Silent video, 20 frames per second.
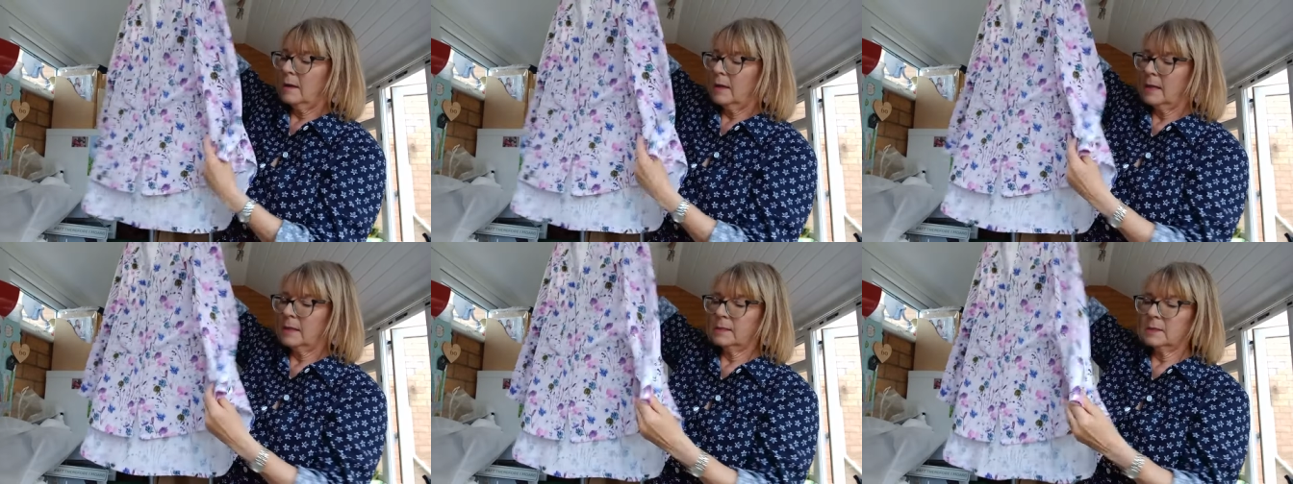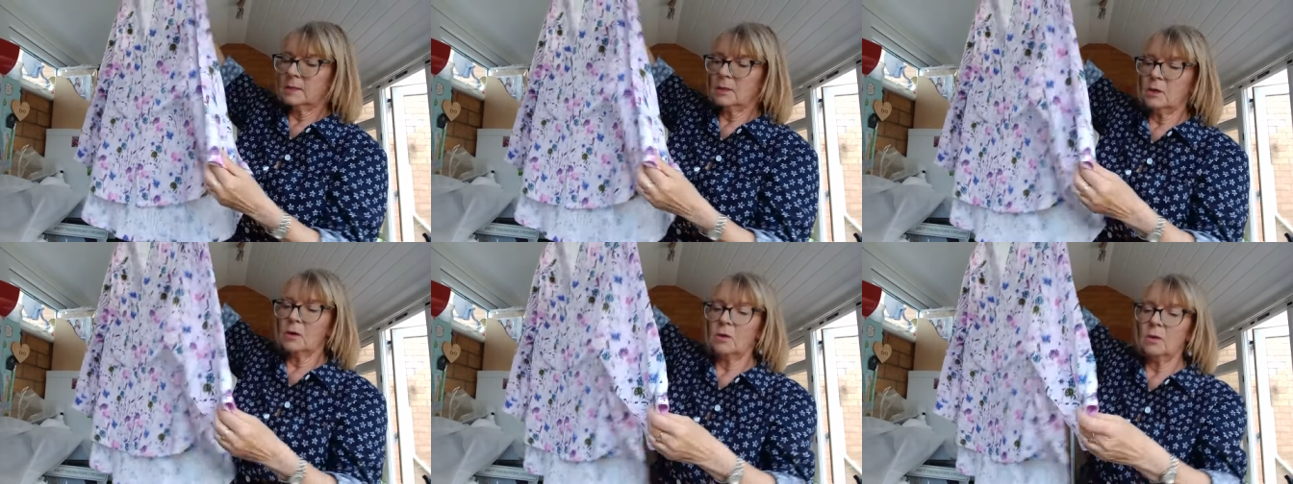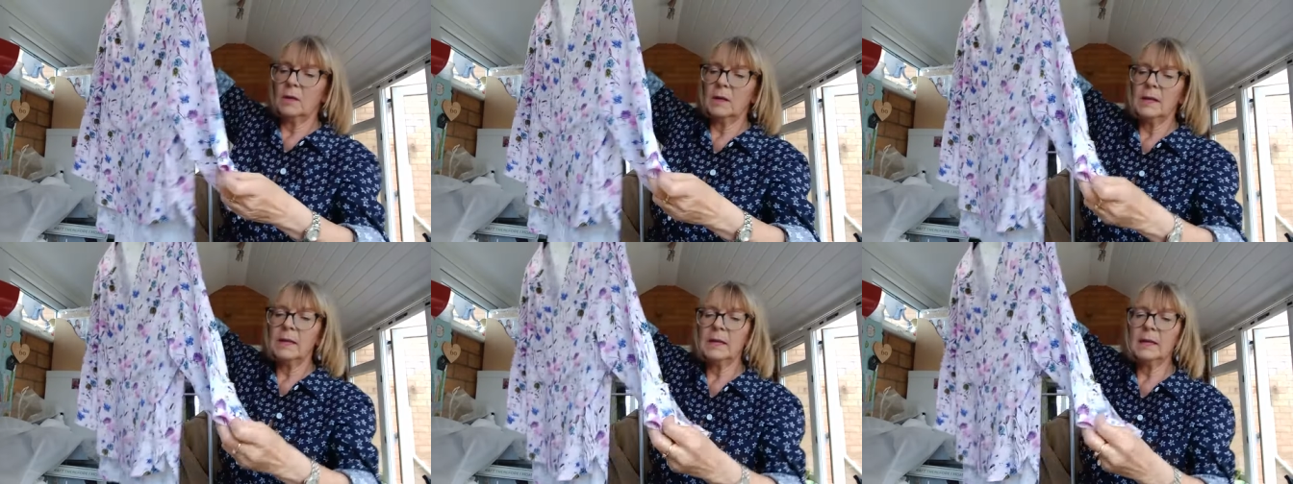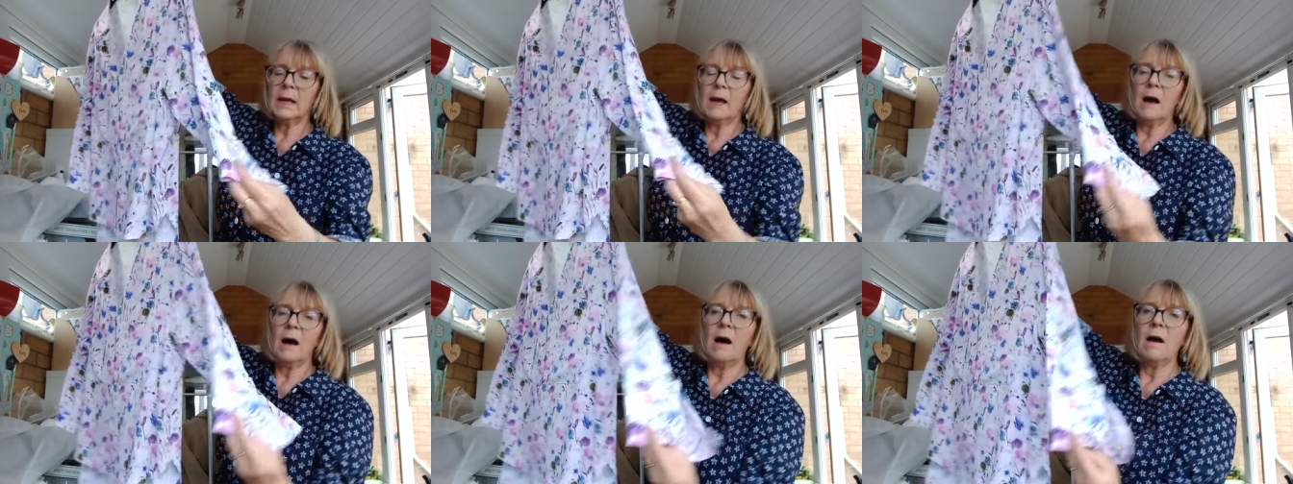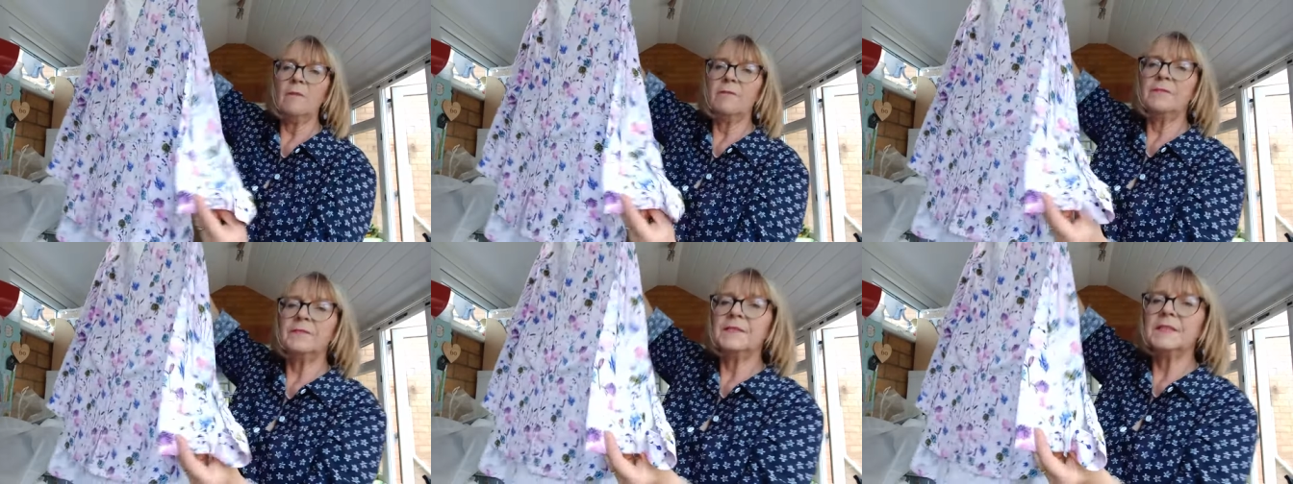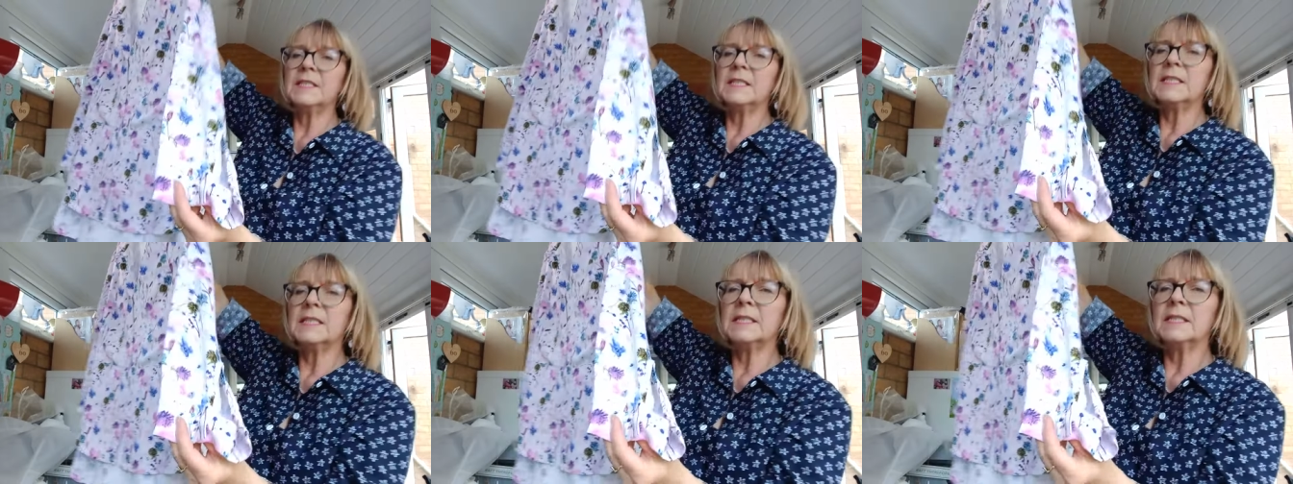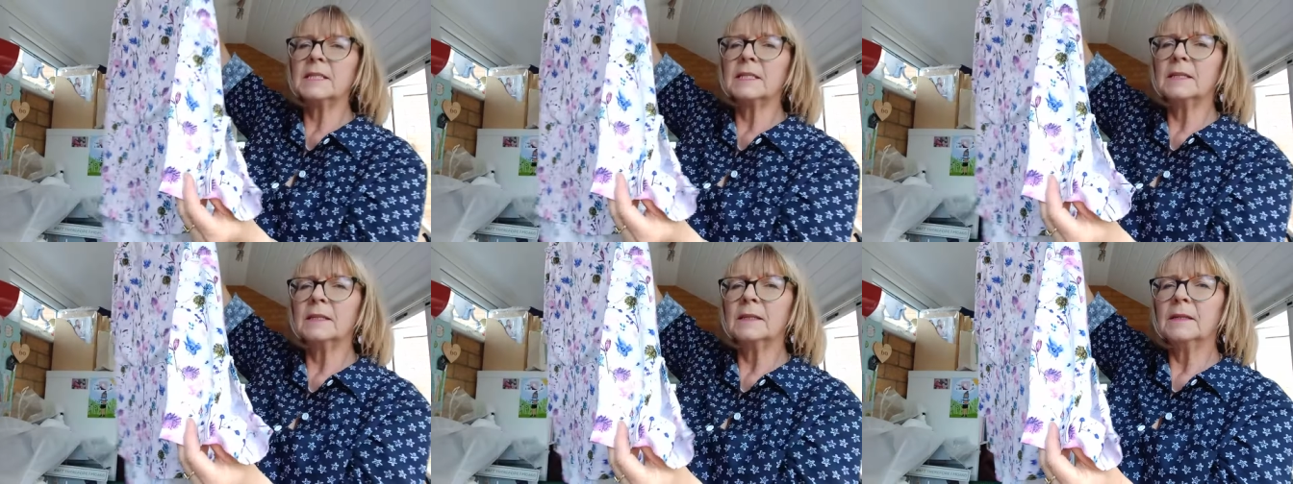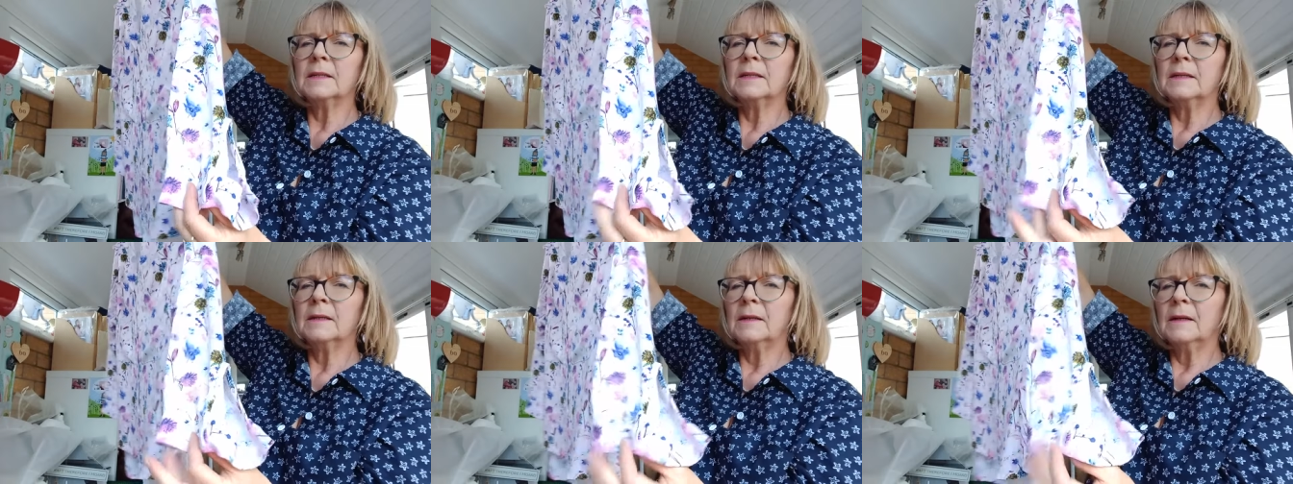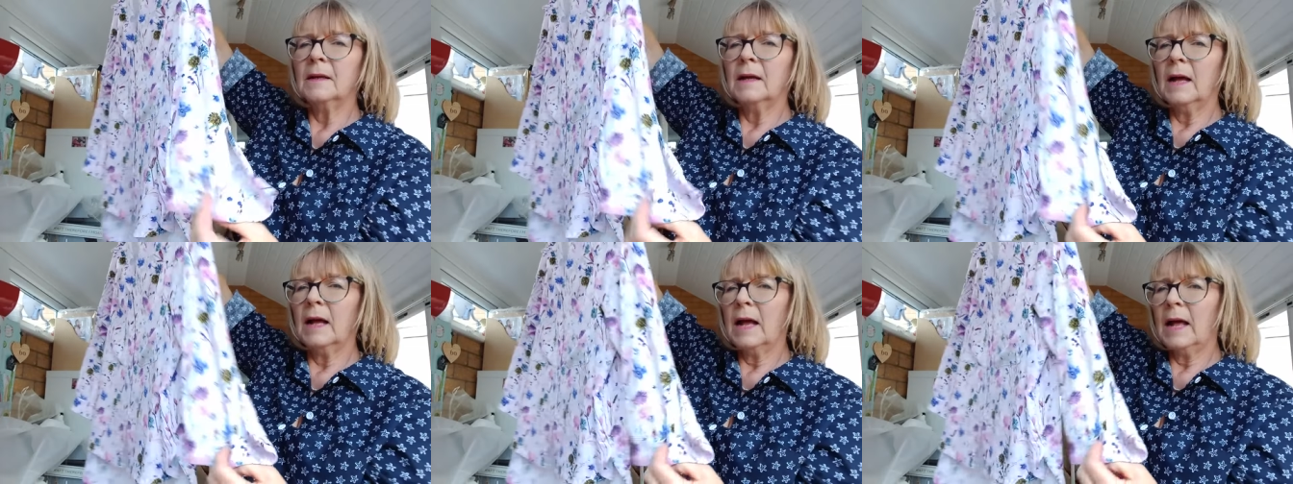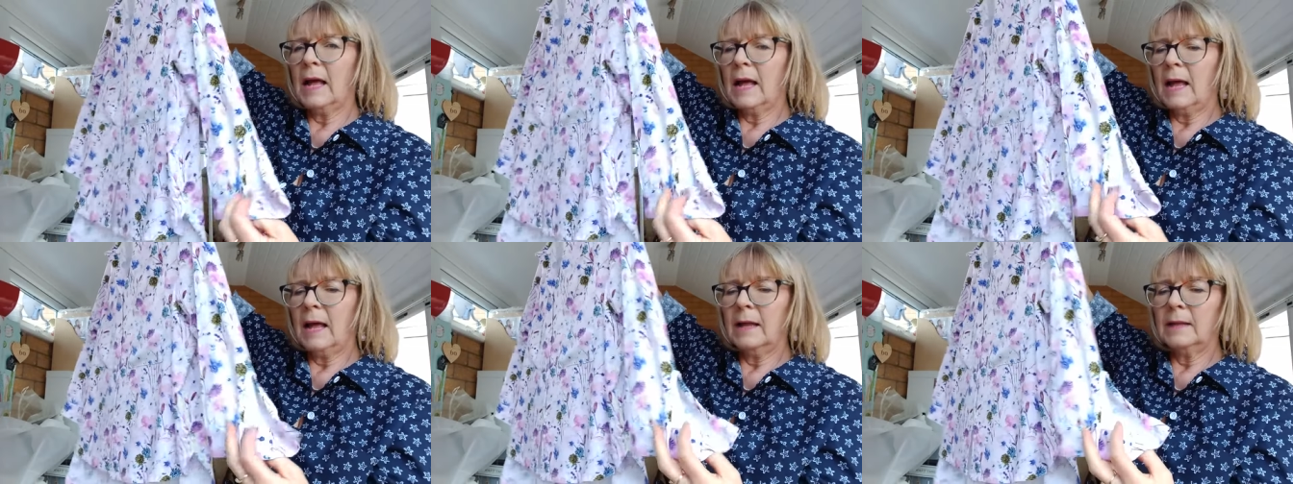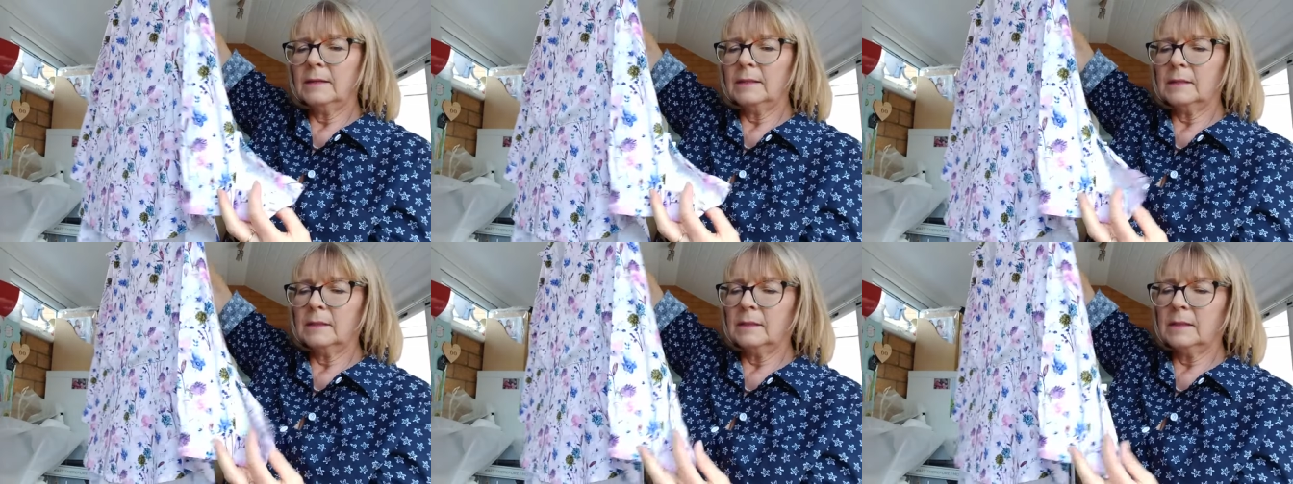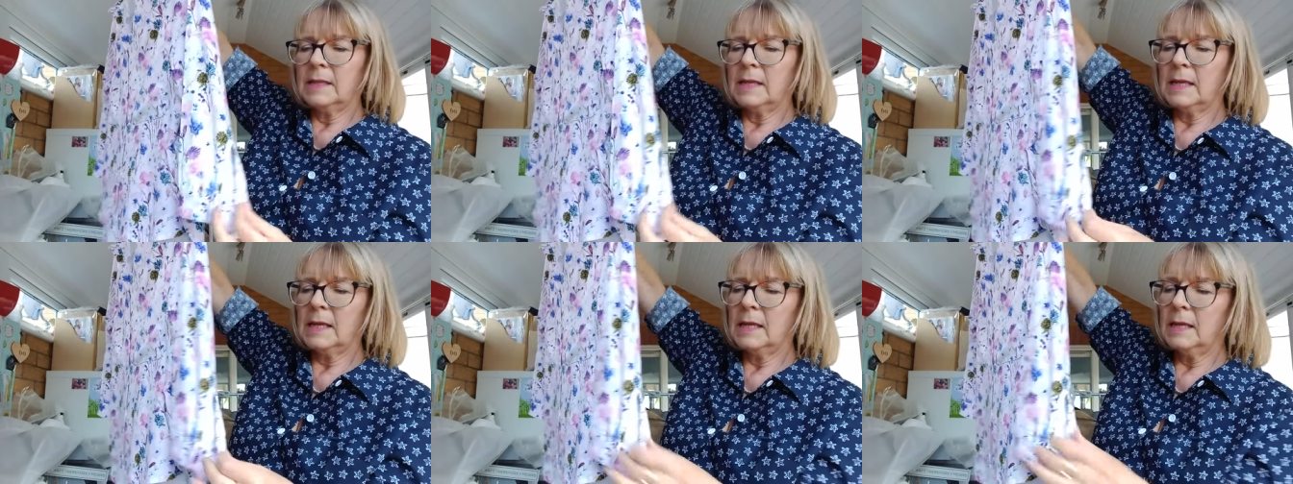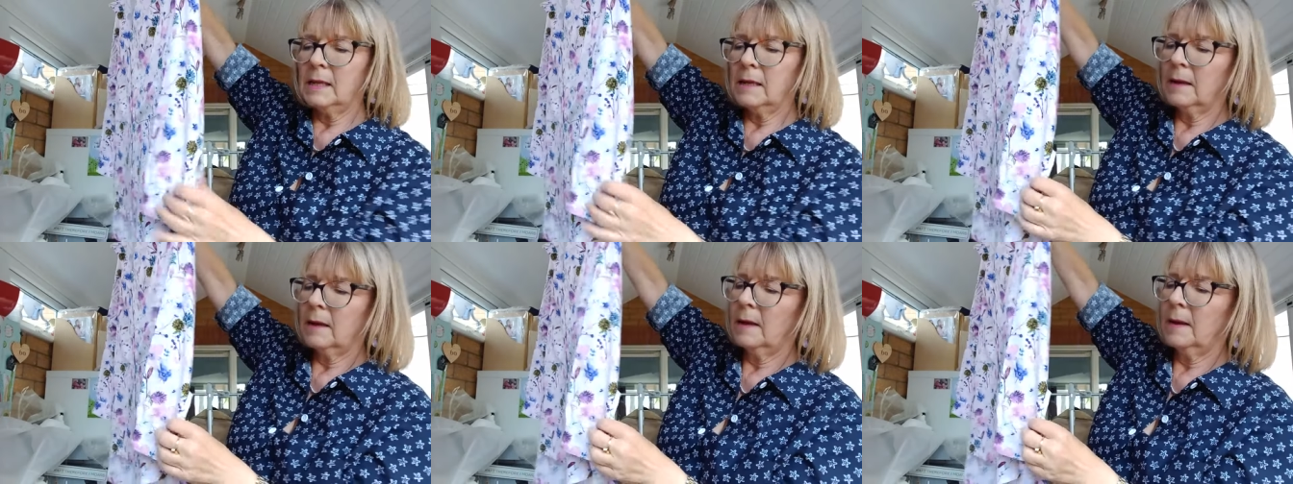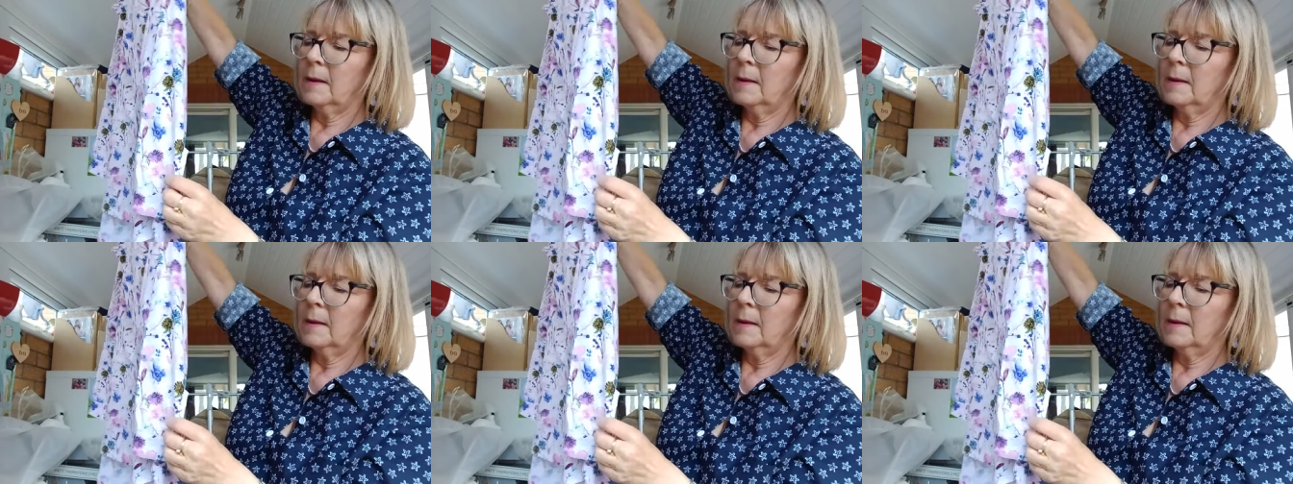It's got little cuffs, and they've